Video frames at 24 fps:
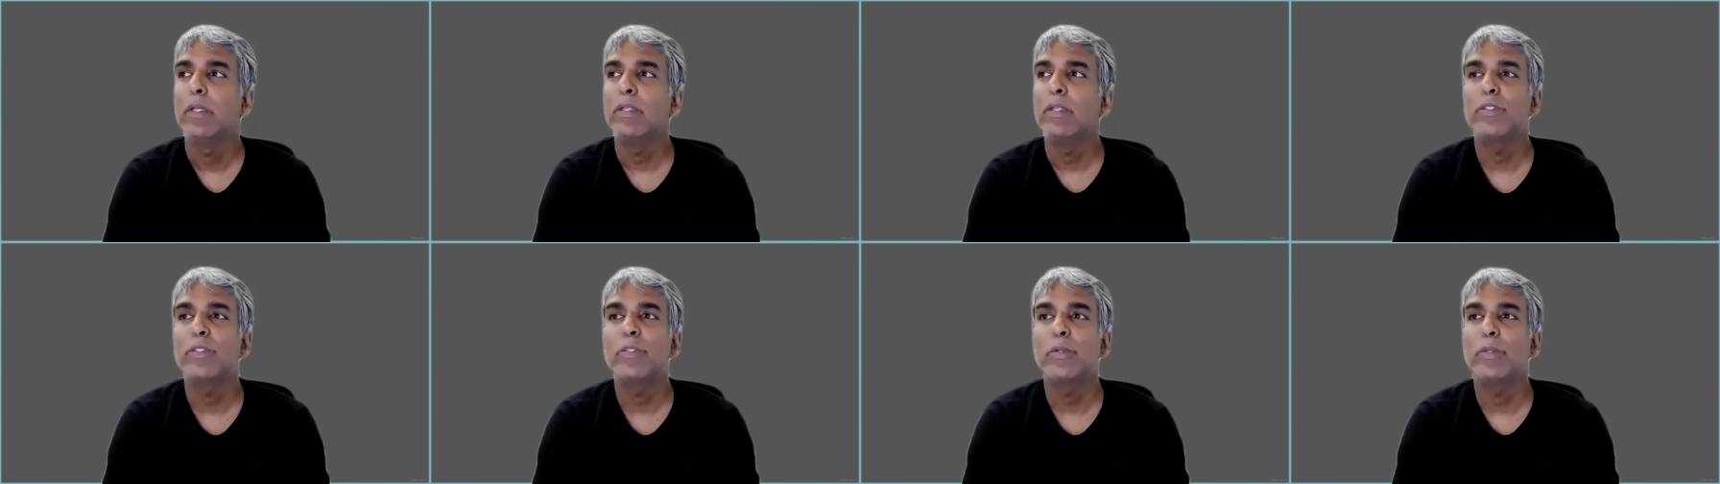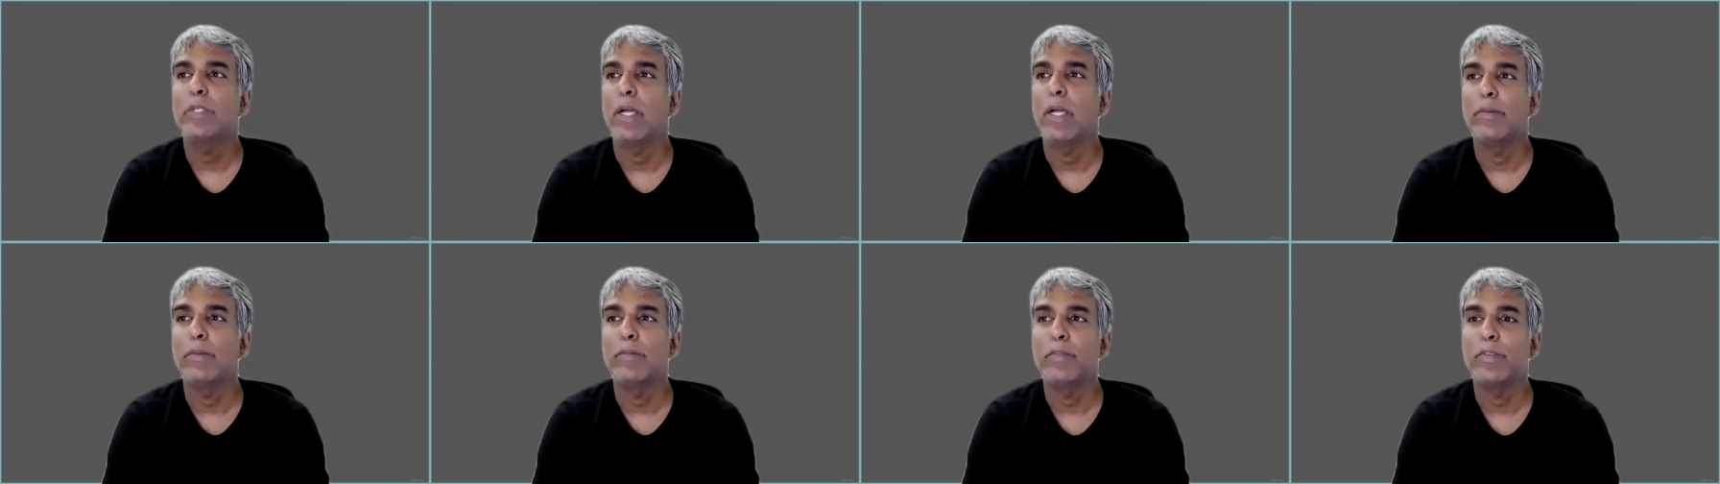There's no
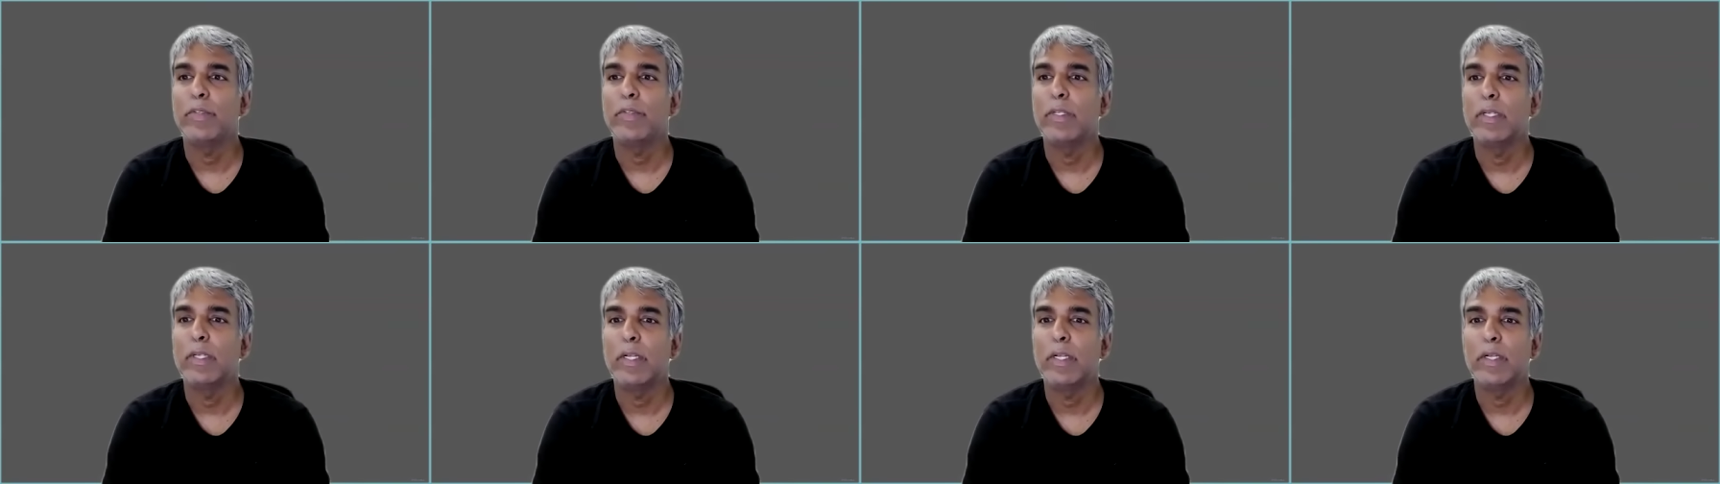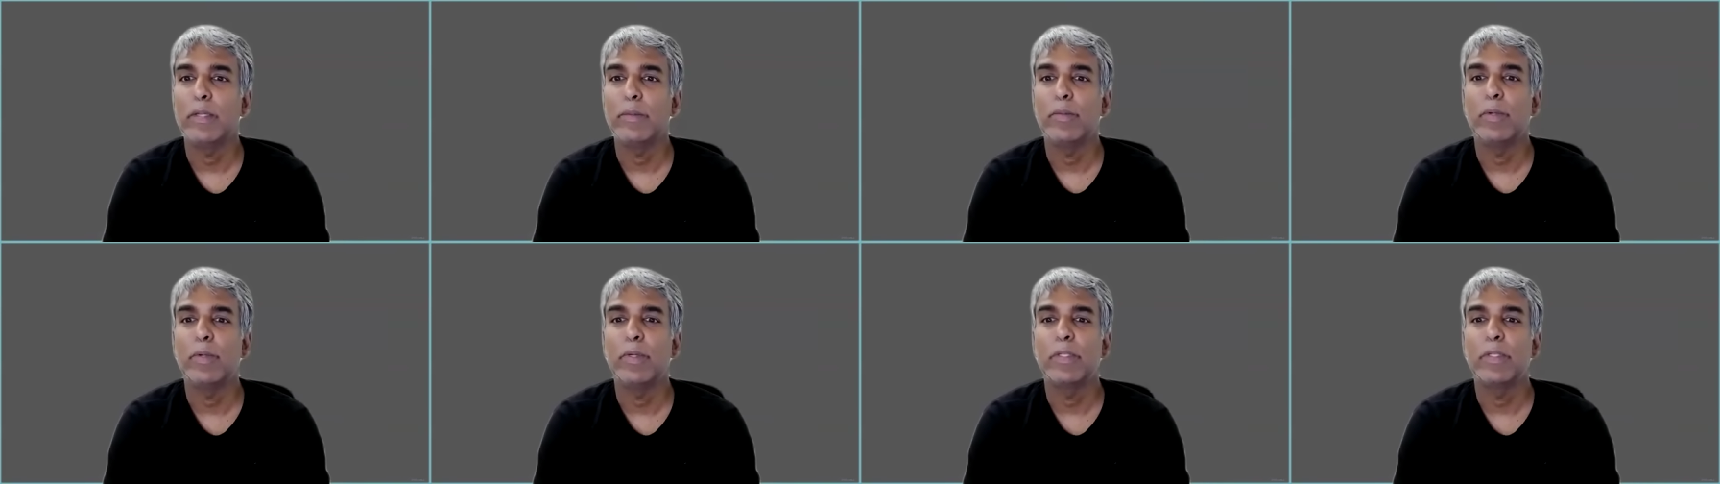time for it
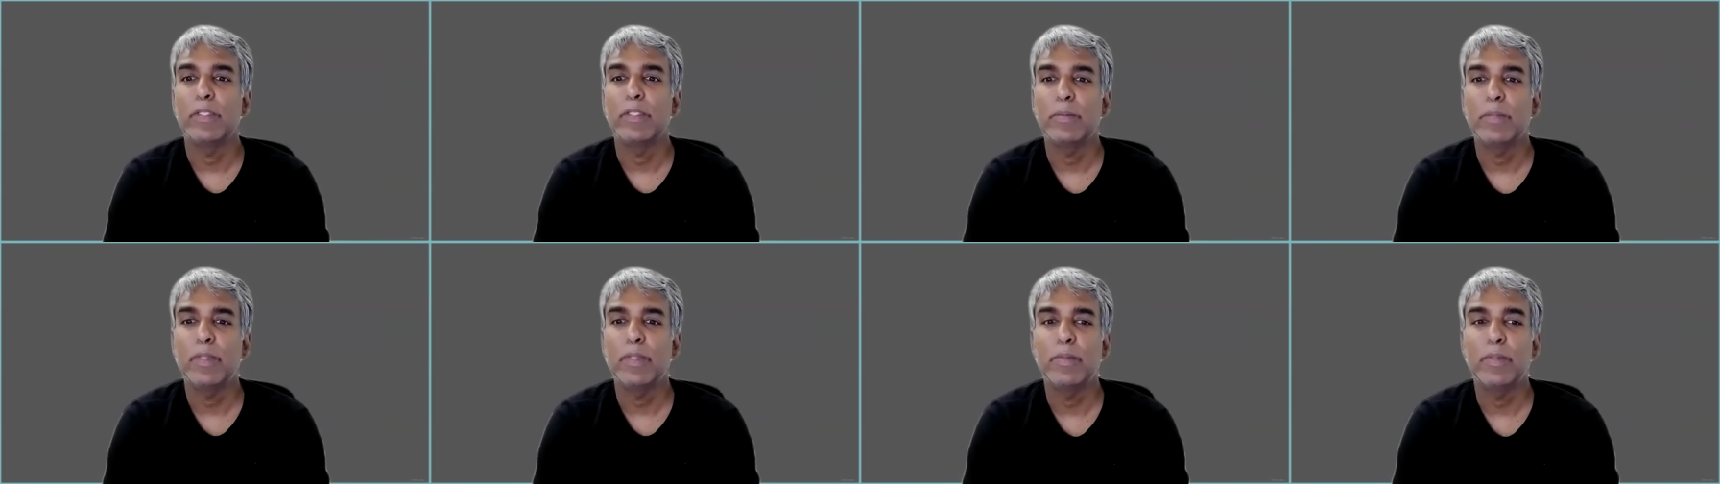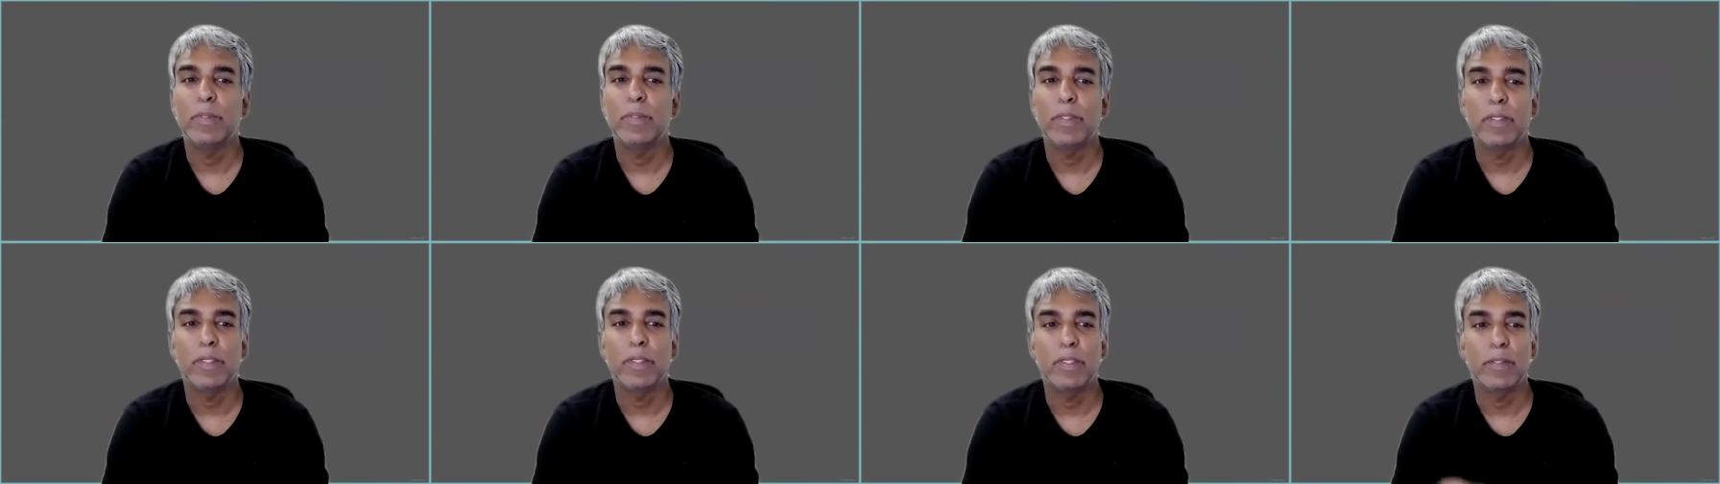anymore. These
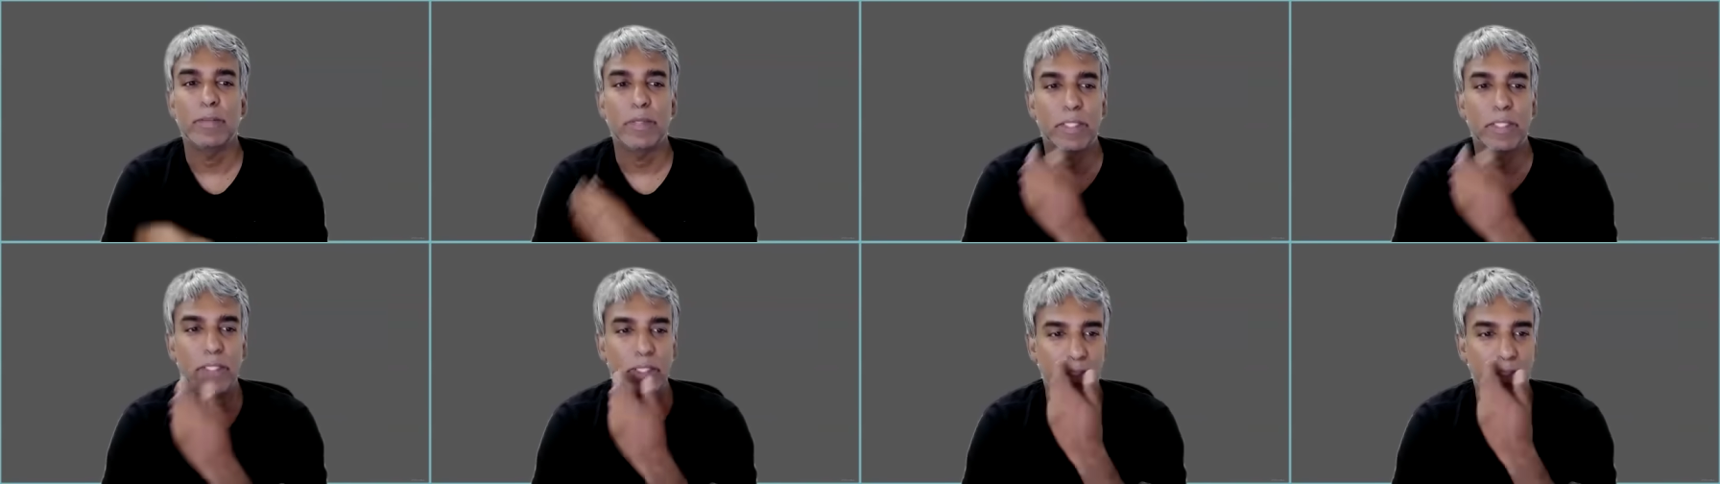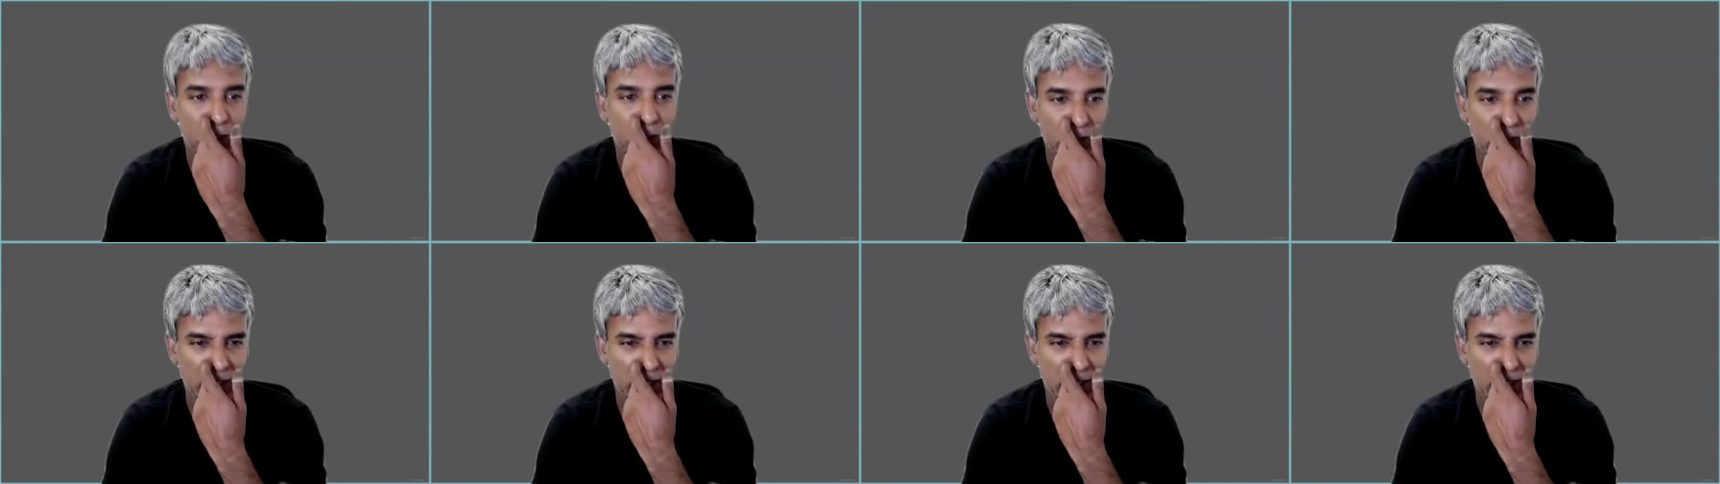people are committing
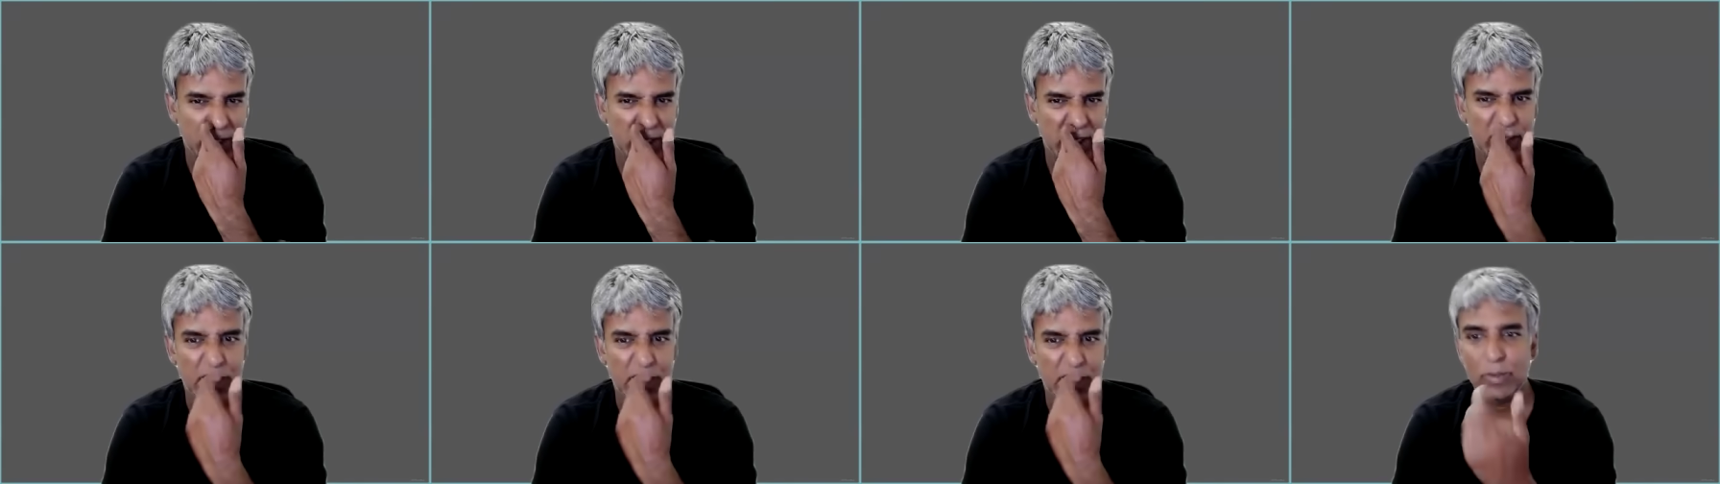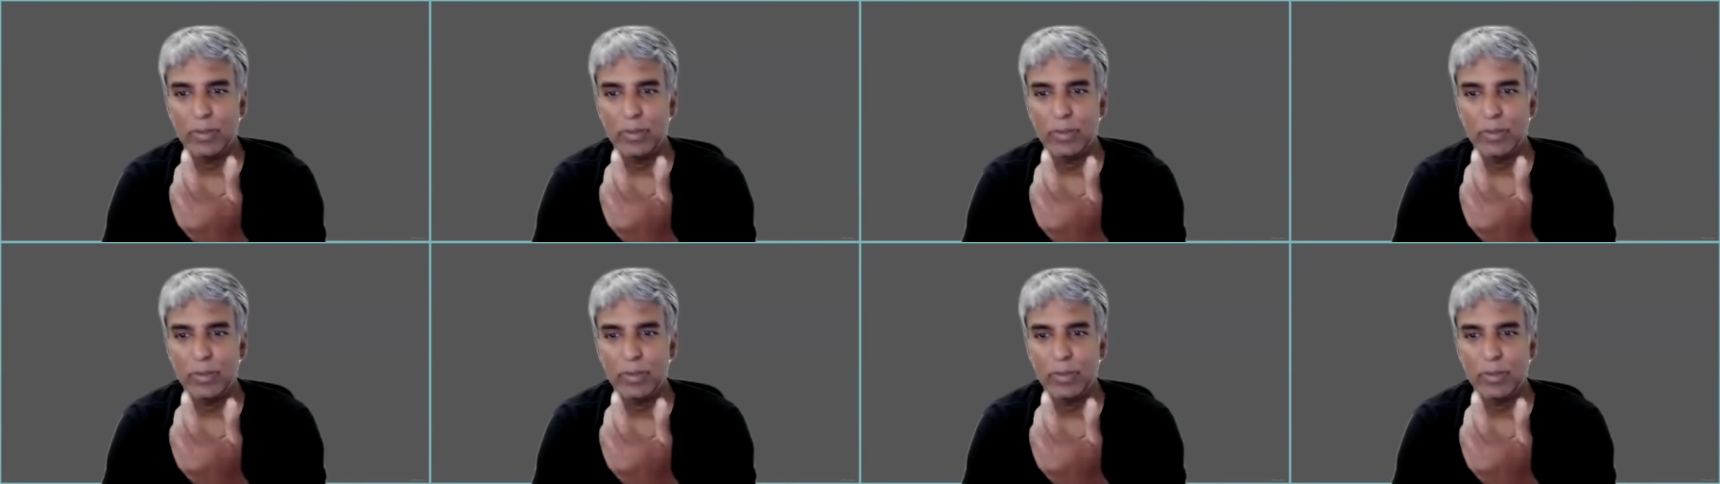a genocide.